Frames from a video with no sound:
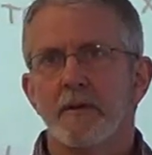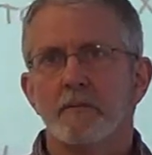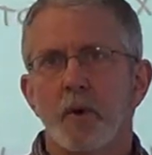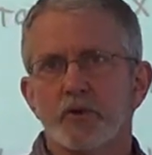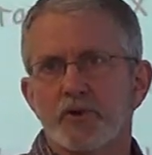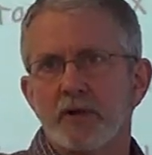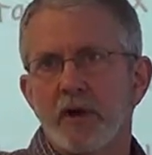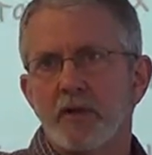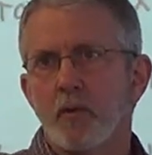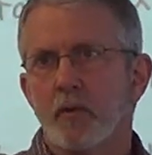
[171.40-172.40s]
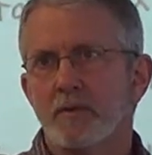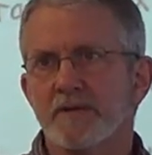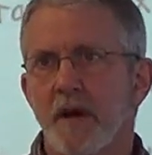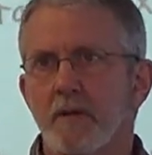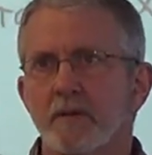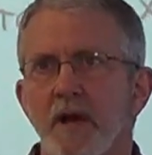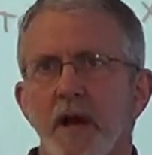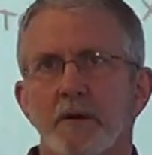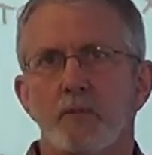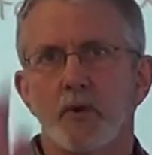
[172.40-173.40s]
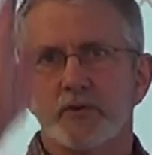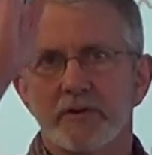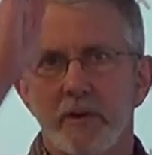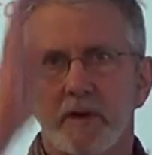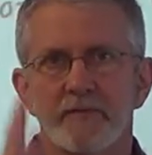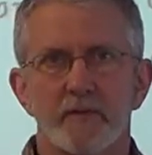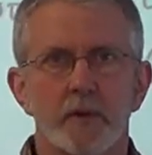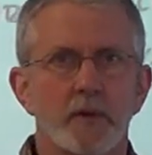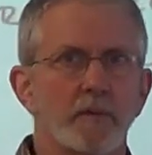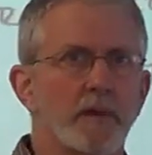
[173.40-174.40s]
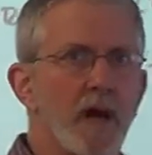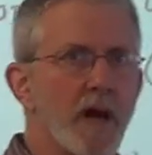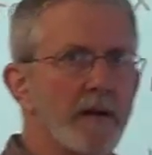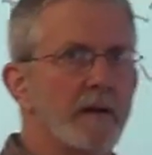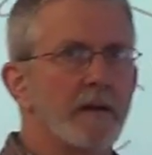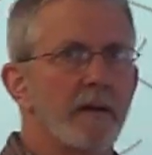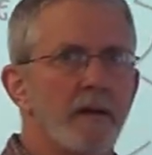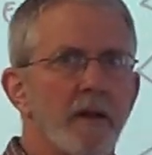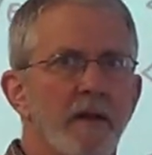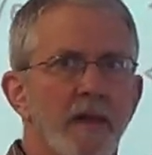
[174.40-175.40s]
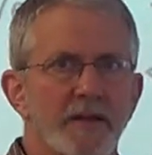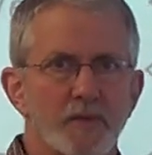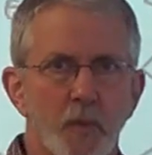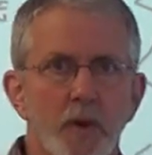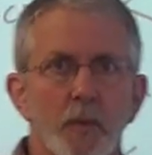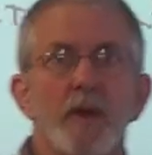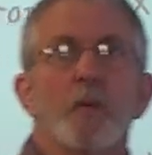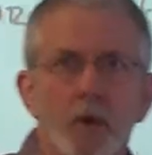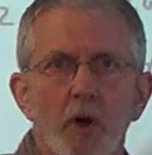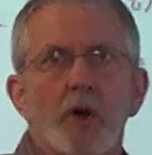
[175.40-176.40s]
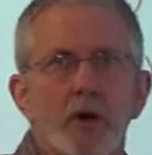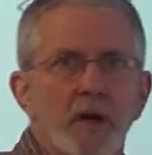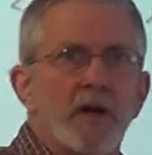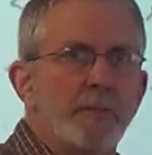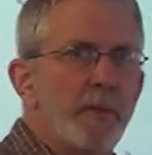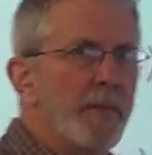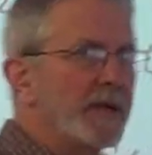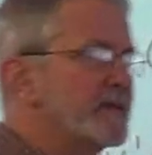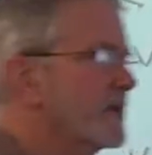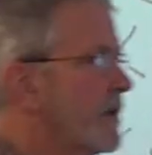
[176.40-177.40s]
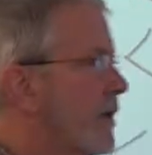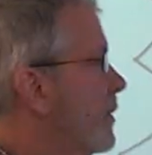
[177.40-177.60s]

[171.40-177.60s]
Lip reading: Motion on a horizontal line, motion on a vertical line. That's where we were a couple months ago.